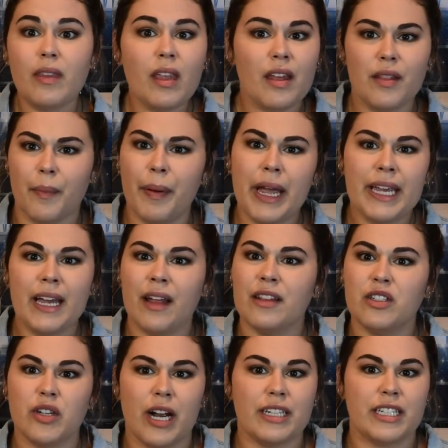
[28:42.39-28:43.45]
the banging on
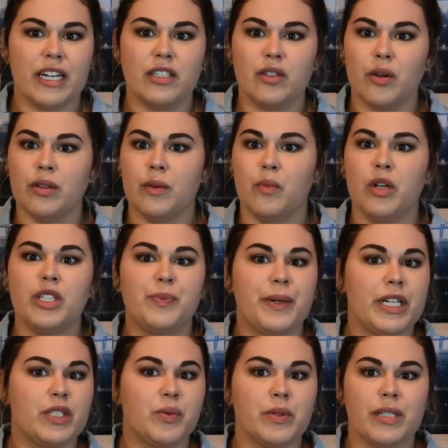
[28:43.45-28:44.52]
the trash can told them which
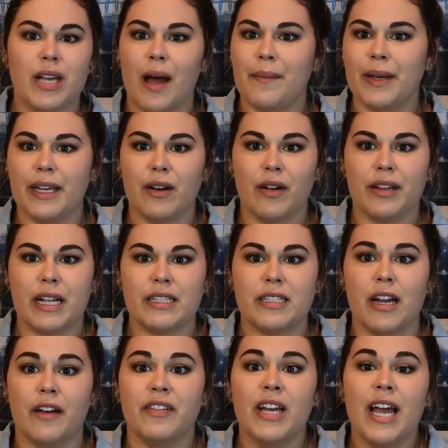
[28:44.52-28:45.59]
pitch was coming and all that
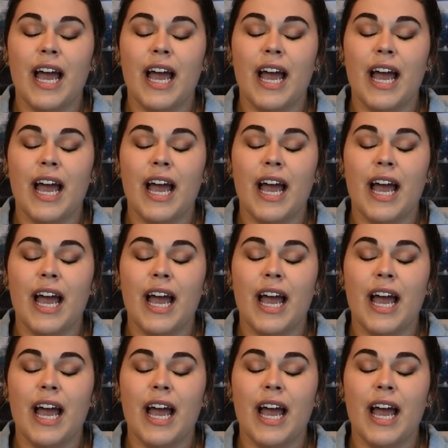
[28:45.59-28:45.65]
stuff.